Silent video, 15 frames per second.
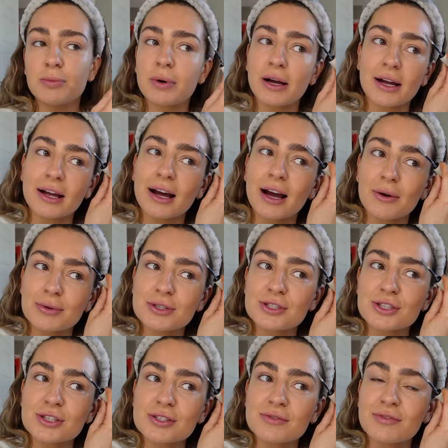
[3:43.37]
but I was
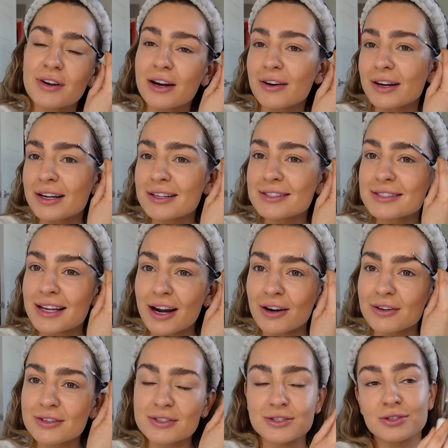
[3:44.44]
just very
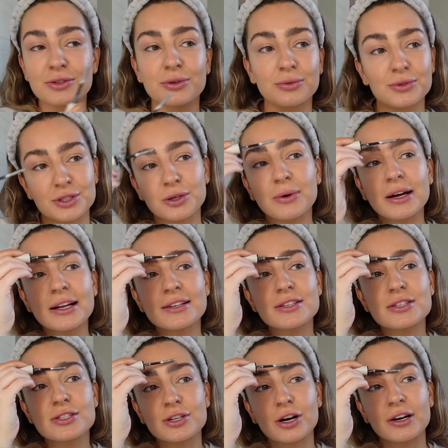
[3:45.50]
scared to do it,
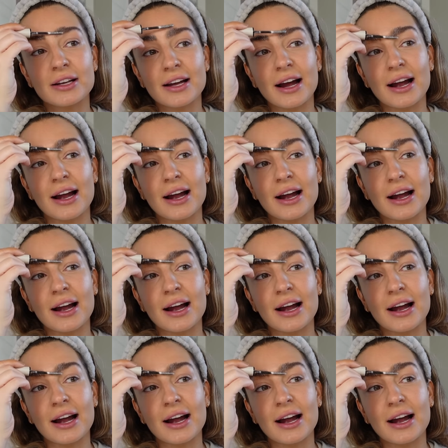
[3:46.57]
to start it.